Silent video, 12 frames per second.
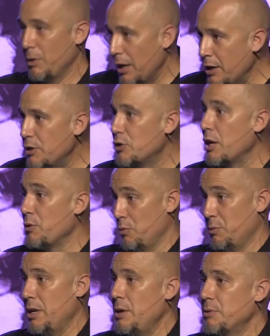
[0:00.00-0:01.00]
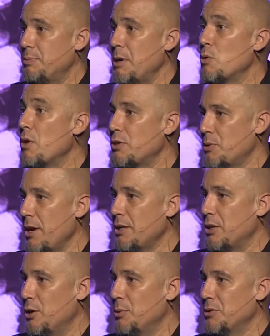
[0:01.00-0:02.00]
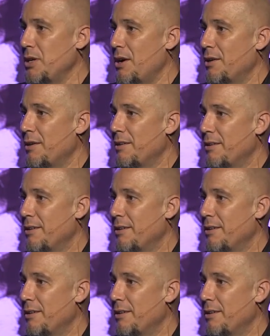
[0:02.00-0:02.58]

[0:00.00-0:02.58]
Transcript: in, his, in when he was being resurrected, who was there?